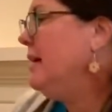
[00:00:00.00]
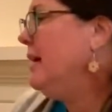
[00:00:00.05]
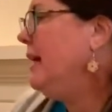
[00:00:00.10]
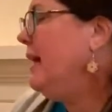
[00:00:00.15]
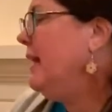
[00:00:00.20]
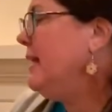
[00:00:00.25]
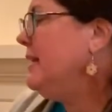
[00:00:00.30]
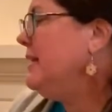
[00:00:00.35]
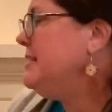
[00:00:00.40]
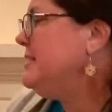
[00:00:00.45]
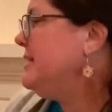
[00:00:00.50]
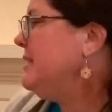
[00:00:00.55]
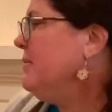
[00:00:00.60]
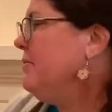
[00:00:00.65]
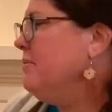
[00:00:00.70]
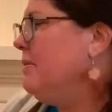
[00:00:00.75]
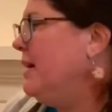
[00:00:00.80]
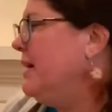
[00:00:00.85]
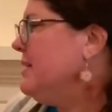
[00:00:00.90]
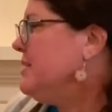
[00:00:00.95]
Anna didn't
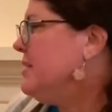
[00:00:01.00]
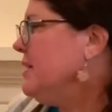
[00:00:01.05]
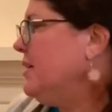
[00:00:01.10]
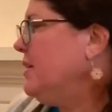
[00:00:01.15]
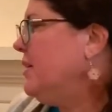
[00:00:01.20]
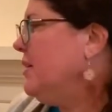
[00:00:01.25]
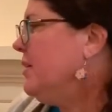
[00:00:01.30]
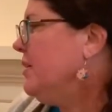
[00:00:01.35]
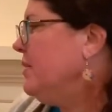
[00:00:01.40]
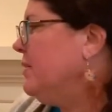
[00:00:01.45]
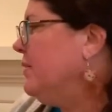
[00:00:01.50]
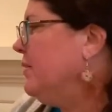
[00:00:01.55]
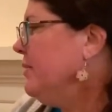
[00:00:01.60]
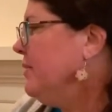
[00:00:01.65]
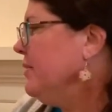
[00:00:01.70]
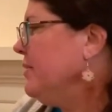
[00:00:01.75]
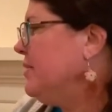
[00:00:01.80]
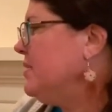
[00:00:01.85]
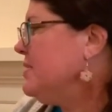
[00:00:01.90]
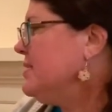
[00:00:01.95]
want to hurt her
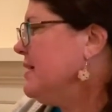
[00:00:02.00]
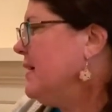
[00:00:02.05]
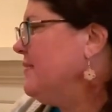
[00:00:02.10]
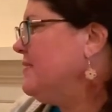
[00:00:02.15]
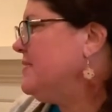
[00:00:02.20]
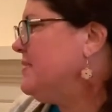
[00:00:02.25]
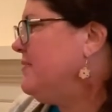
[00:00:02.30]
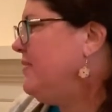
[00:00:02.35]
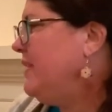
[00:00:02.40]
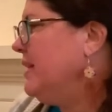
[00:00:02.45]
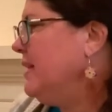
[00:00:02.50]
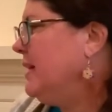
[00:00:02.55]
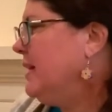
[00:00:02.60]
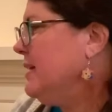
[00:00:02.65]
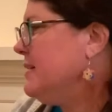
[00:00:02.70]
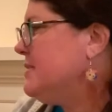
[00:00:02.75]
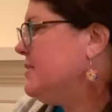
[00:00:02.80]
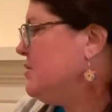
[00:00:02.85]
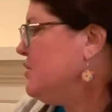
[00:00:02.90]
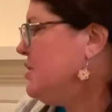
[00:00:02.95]
older self's
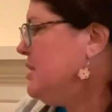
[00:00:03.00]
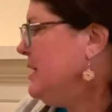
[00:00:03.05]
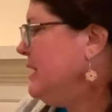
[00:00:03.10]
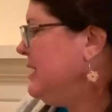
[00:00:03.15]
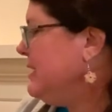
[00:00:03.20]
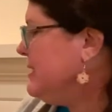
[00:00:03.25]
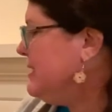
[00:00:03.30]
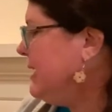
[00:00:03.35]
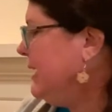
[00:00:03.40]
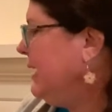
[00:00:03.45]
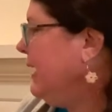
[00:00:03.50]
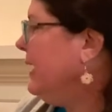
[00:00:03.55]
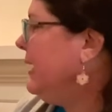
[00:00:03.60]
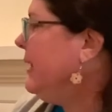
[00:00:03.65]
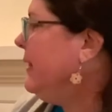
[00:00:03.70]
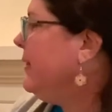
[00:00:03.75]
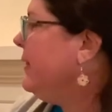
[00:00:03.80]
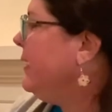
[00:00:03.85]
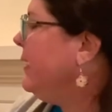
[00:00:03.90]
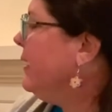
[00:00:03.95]
feelings, so she didn't say
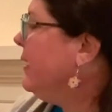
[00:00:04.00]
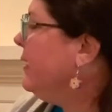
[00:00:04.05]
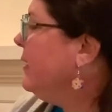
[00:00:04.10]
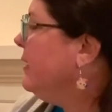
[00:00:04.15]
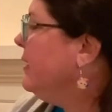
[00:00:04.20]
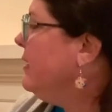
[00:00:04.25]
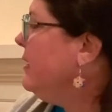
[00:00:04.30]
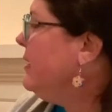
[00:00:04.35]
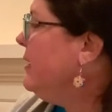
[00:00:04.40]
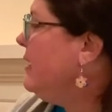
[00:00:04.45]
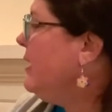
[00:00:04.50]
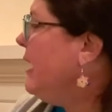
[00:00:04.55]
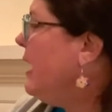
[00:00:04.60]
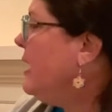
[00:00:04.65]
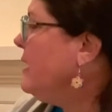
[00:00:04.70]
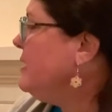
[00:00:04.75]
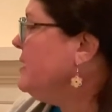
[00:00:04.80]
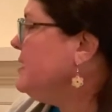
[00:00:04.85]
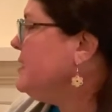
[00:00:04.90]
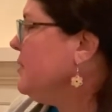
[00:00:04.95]
anything.
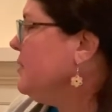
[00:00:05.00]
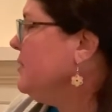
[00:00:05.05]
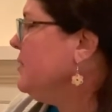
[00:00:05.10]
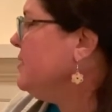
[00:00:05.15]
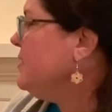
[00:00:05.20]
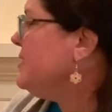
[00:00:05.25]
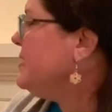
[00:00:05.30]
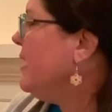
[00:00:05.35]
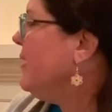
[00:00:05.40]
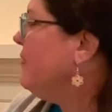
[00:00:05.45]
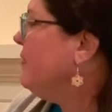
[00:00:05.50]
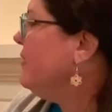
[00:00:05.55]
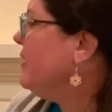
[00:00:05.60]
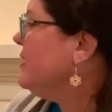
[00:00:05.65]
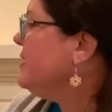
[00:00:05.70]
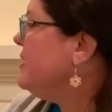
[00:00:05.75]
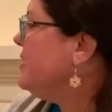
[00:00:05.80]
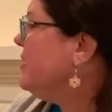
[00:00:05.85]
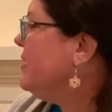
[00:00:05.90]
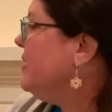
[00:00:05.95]
Anna's older self
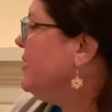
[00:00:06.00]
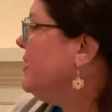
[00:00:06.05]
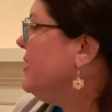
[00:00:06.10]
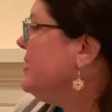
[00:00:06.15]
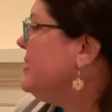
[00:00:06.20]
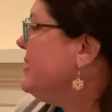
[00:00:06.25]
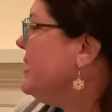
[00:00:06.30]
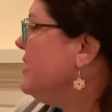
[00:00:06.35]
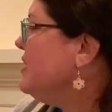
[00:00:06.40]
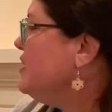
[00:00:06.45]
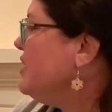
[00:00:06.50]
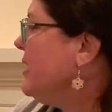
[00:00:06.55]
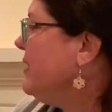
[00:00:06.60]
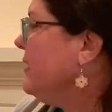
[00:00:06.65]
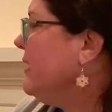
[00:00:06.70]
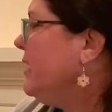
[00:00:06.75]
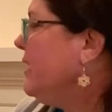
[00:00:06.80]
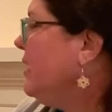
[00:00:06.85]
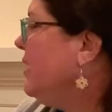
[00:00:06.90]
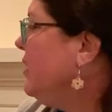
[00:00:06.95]
looked at her and said
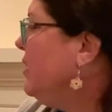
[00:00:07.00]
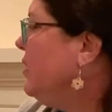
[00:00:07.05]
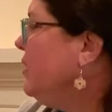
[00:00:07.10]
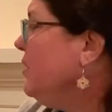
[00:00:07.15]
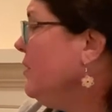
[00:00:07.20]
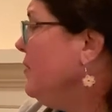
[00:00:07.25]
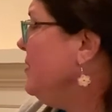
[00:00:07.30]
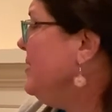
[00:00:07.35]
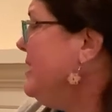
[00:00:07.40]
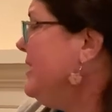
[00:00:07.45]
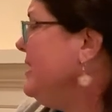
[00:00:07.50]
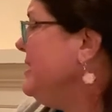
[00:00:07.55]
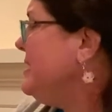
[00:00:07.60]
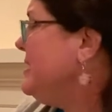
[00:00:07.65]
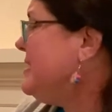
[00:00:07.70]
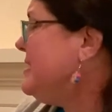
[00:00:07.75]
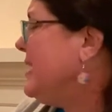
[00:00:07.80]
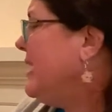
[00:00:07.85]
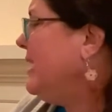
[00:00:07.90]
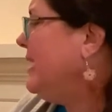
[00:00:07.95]
gently, You don't need to
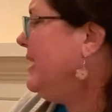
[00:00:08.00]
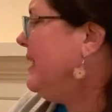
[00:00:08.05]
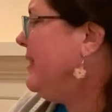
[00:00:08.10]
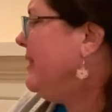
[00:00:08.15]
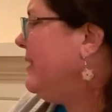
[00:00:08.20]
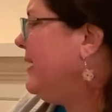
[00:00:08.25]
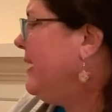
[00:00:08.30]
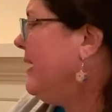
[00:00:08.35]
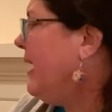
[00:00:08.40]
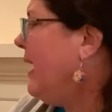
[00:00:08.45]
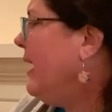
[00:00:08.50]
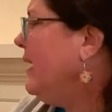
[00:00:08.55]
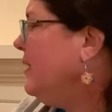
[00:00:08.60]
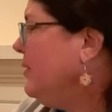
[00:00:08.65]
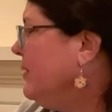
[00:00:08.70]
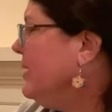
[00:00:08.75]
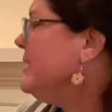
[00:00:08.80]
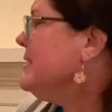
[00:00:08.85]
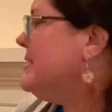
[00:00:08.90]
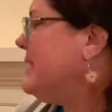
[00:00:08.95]
say anything. I
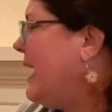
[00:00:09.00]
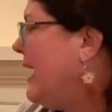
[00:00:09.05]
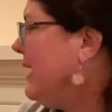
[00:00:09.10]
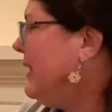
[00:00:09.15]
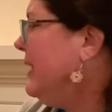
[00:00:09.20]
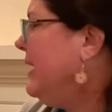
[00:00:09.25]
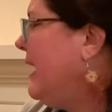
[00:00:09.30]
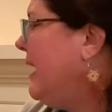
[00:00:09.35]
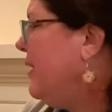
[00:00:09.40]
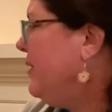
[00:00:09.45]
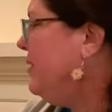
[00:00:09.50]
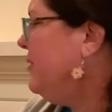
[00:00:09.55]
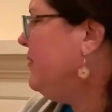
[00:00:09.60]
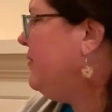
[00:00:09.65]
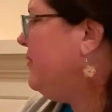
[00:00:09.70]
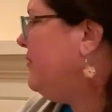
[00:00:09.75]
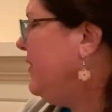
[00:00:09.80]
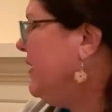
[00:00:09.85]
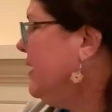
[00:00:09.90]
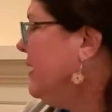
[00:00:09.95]
know exactly how you
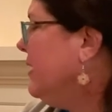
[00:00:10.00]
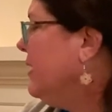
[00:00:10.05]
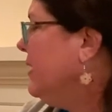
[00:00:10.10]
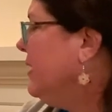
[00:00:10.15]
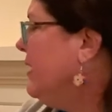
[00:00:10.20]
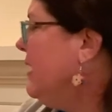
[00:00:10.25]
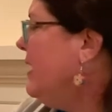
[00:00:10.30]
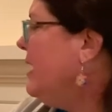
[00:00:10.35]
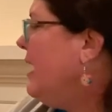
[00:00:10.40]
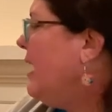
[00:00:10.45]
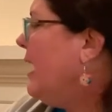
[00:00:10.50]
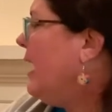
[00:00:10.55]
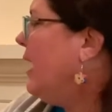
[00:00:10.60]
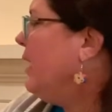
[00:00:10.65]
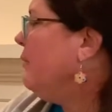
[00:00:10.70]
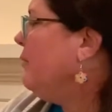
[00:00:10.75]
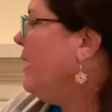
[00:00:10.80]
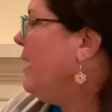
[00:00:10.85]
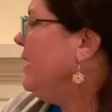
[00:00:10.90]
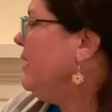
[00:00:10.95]
feel. I
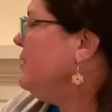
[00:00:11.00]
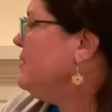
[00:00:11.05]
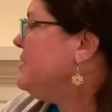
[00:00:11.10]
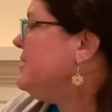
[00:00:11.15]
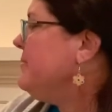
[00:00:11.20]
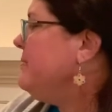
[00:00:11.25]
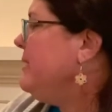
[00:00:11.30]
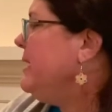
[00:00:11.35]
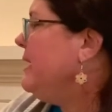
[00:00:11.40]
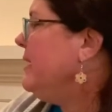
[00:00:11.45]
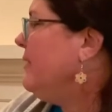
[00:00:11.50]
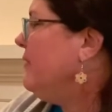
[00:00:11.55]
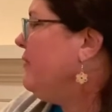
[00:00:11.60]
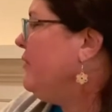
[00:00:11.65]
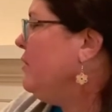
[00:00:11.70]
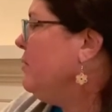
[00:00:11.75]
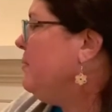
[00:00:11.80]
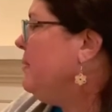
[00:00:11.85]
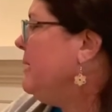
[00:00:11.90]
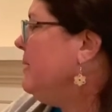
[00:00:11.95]
want you to meet a
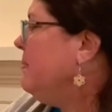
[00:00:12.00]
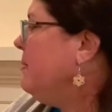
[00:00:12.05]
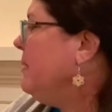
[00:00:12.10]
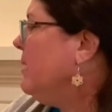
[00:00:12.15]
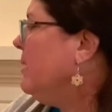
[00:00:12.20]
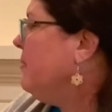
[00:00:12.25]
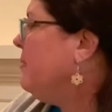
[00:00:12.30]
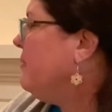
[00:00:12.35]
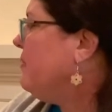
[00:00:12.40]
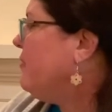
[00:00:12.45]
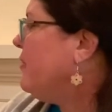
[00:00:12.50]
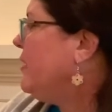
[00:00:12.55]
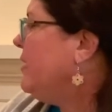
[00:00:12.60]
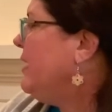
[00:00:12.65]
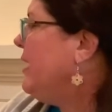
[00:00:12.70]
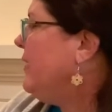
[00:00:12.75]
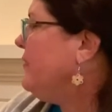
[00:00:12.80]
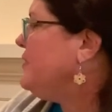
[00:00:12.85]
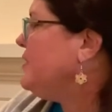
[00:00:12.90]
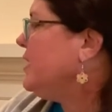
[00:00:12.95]
few people before you
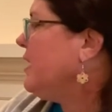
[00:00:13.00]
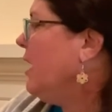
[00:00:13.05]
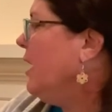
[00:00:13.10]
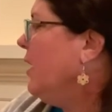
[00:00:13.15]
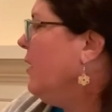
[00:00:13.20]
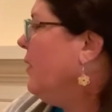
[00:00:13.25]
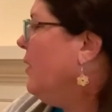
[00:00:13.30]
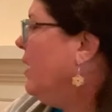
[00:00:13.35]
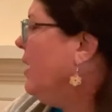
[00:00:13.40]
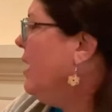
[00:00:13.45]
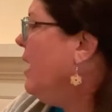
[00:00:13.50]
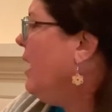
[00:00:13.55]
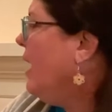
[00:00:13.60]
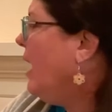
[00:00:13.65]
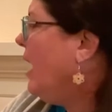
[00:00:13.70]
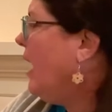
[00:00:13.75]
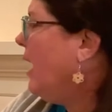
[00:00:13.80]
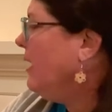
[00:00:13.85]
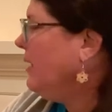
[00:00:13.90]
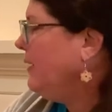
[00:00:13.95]
have to go.
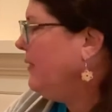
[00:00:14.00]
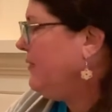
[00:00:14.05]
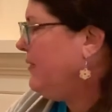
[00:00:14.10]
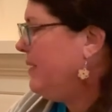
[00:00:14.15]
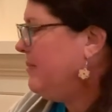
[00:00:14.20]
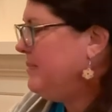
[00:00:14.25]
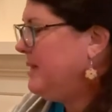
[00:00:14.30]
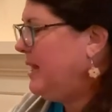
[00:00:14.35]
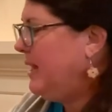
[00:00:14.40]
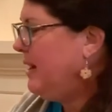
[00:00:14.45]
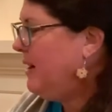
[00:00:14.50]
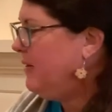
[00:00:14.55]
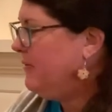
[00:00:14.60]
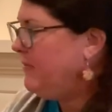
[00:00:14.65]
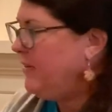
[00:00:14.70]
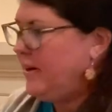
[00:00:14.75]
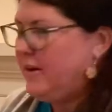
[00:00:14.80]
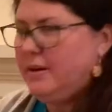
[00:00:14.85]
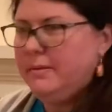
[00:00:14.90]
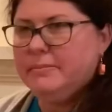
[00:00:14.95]
All of them care
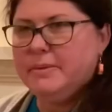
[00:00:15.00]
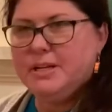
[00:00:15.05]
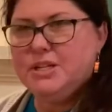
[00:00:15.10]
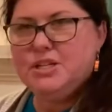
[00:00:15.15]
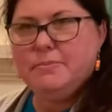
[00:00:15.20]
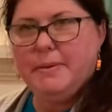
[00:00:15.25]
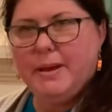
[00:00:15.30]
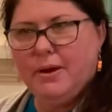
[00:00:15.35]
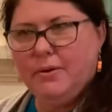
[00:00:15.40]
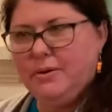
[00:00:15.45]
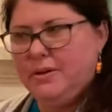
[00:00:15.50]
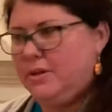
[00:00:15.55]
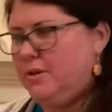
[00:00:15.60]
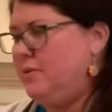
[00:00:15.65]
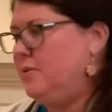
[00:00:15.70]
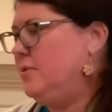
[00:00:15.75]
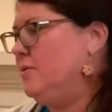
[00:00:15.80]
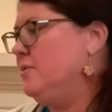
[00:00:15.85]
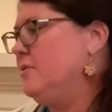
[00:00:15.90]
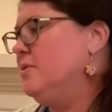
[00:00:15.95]
very much about
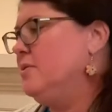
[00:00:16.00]
you.